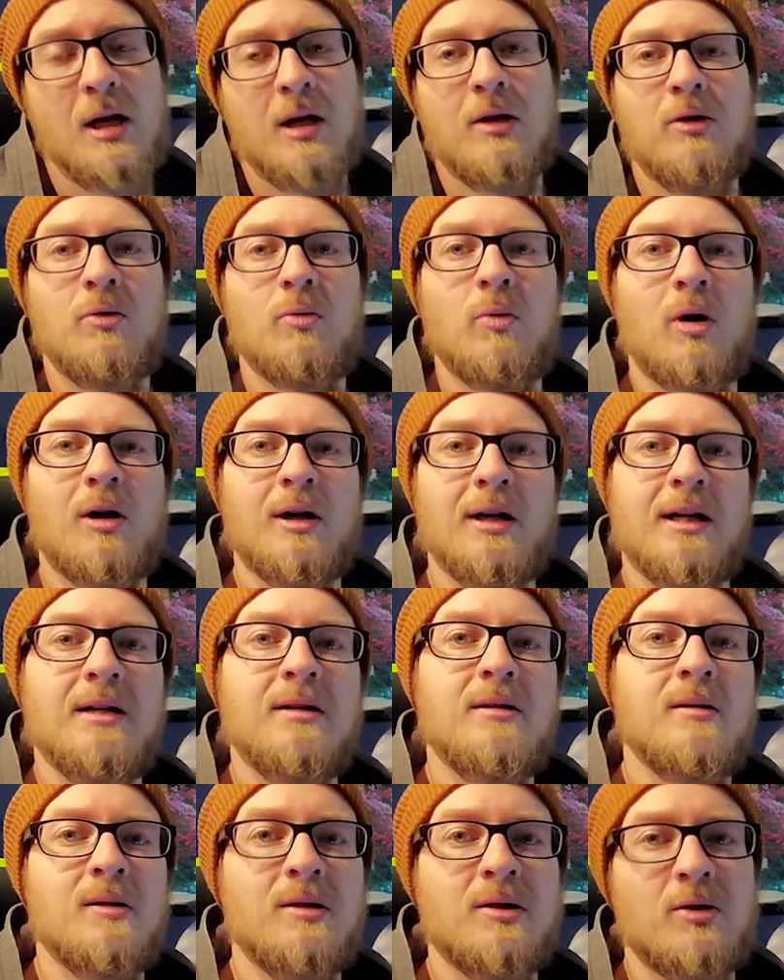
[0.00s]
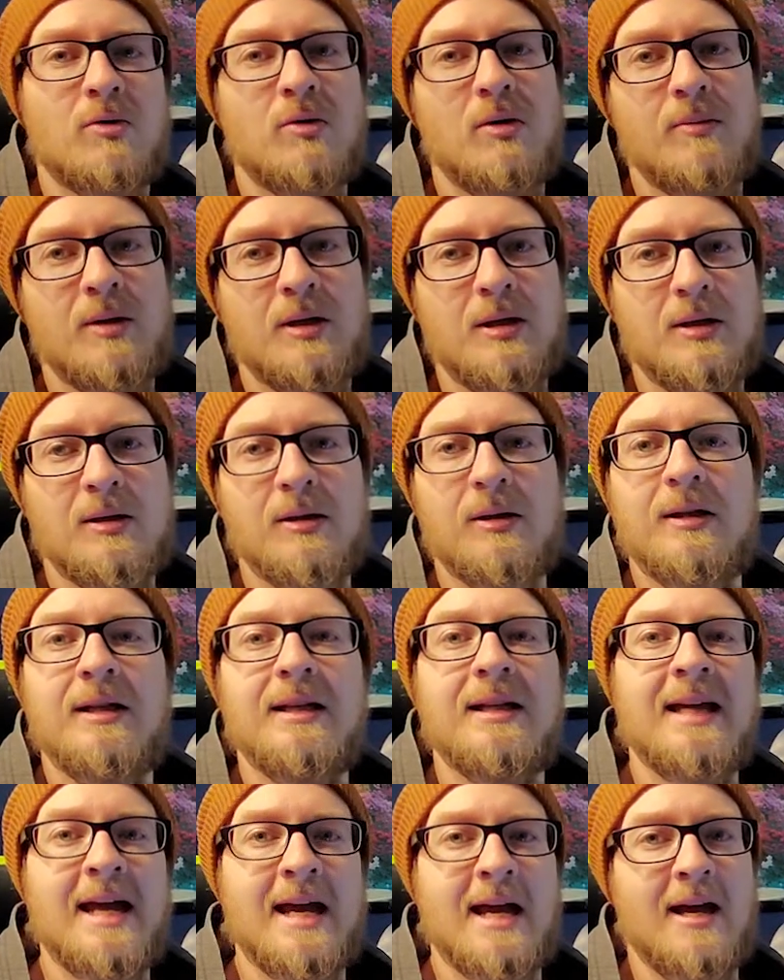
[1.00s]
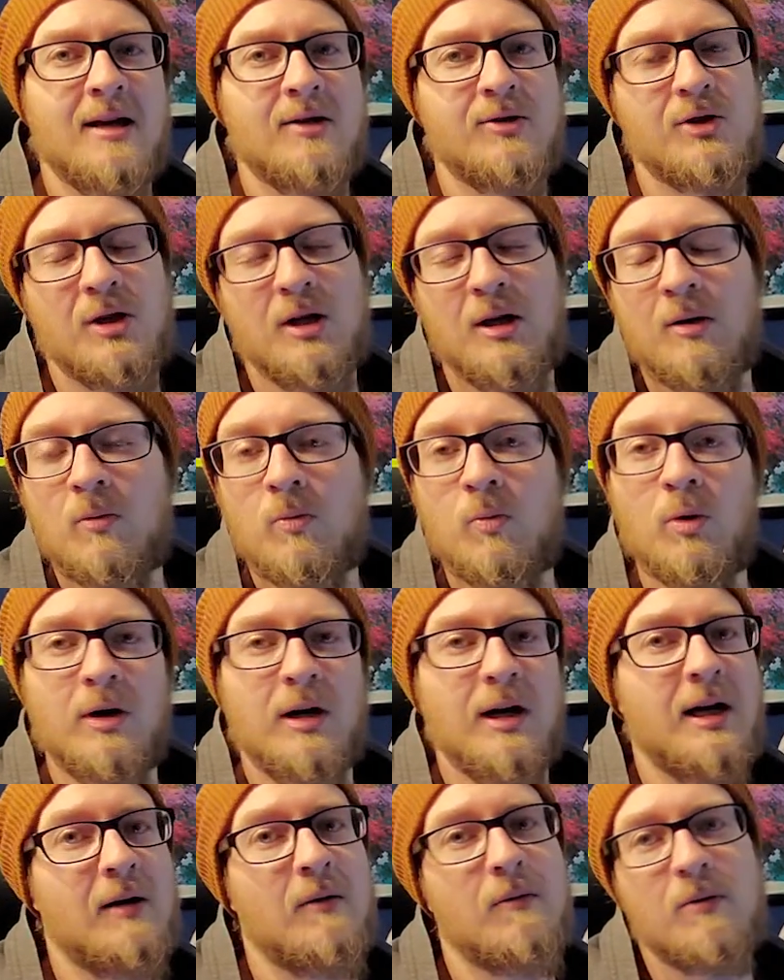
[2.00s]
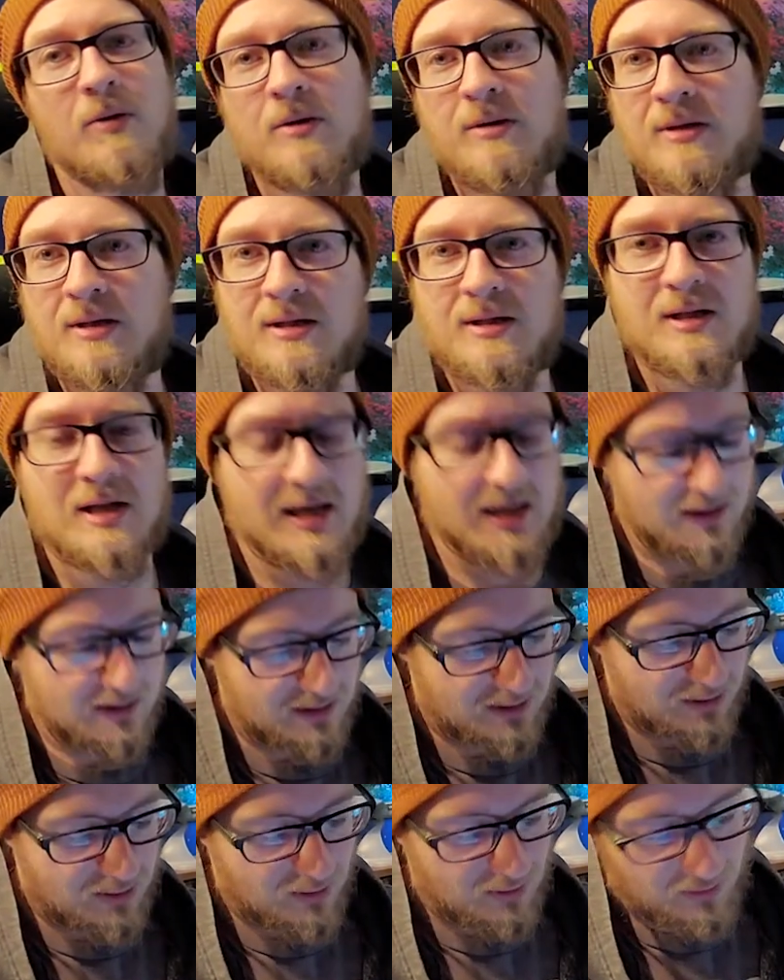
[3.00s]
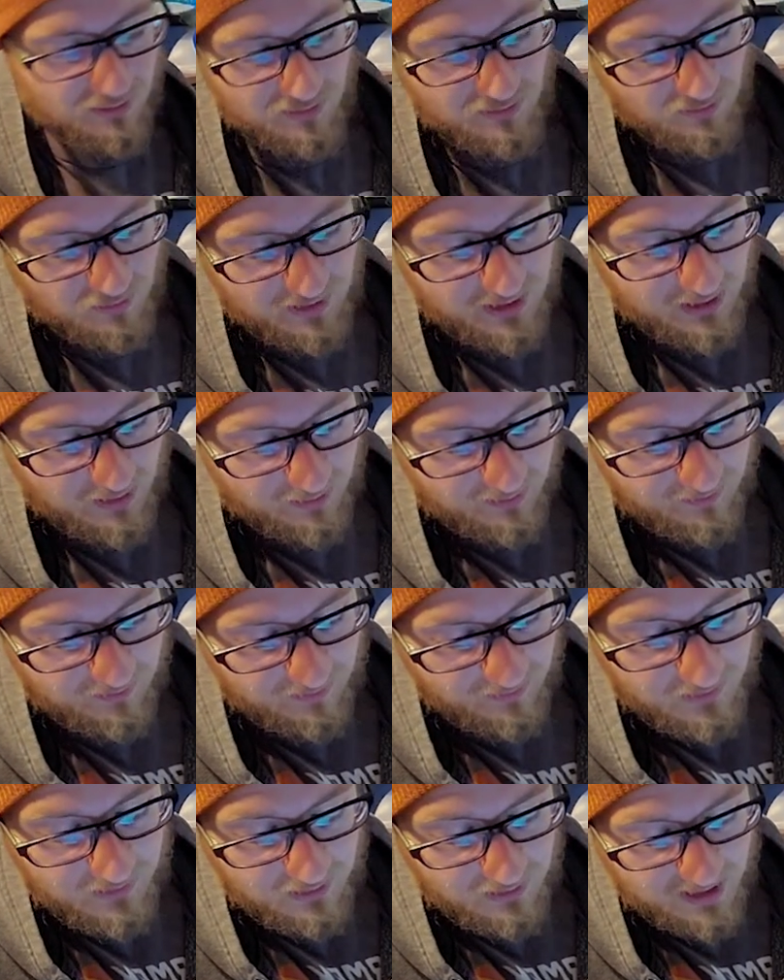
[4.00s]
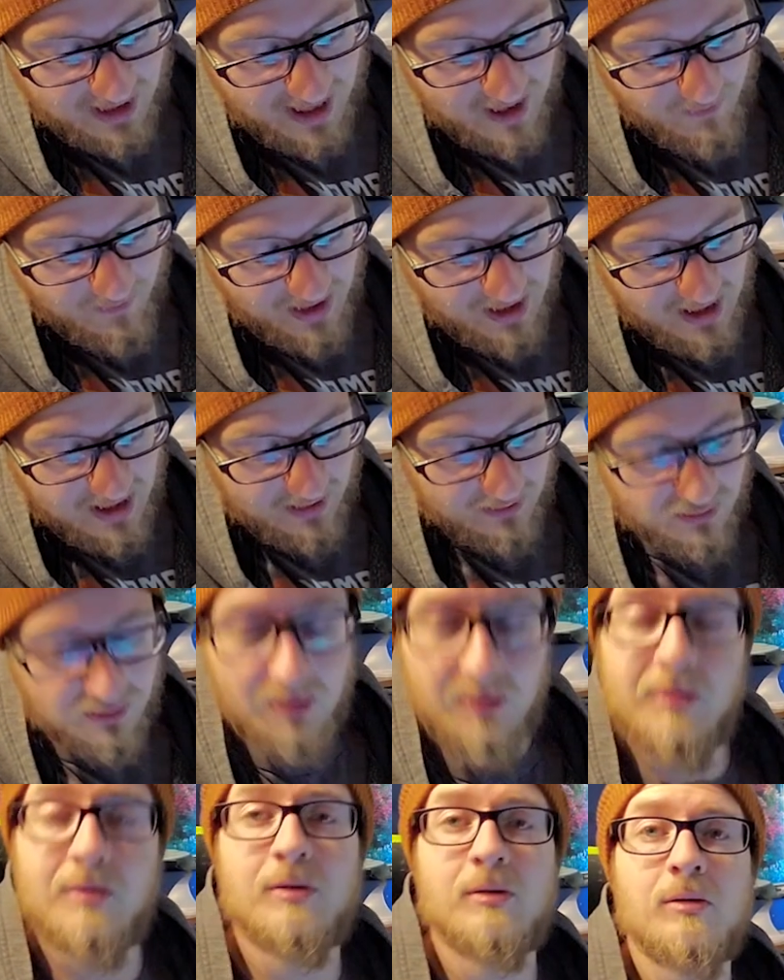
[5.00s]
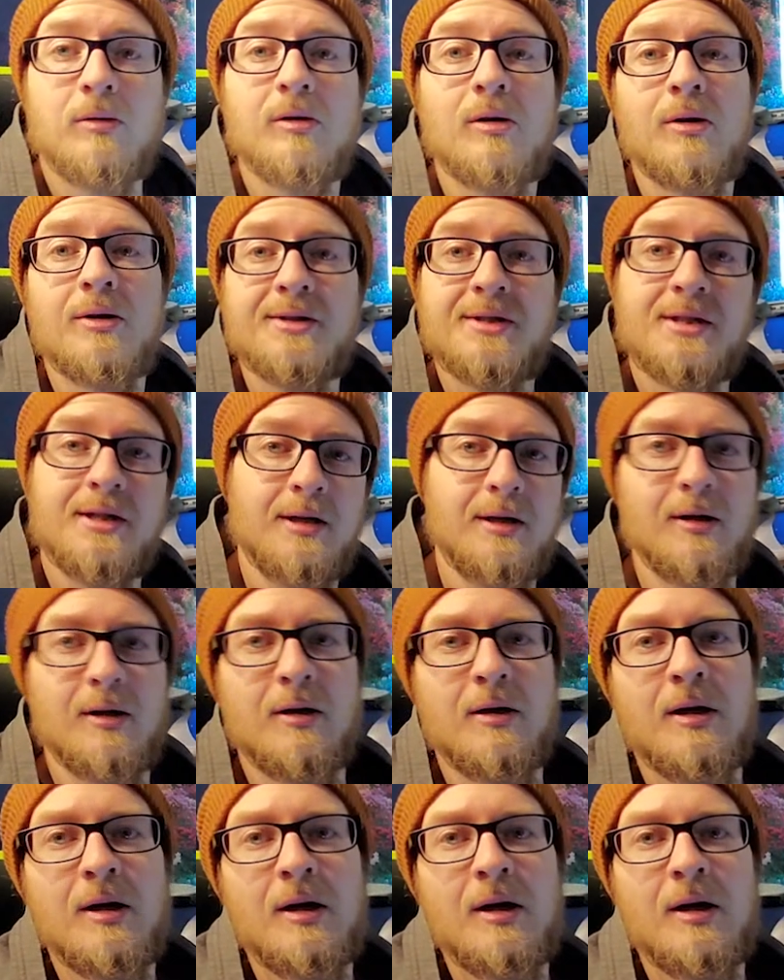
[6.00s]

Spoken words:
You are indiscriminately catching whatever decides to, well, clamp onto your lures here.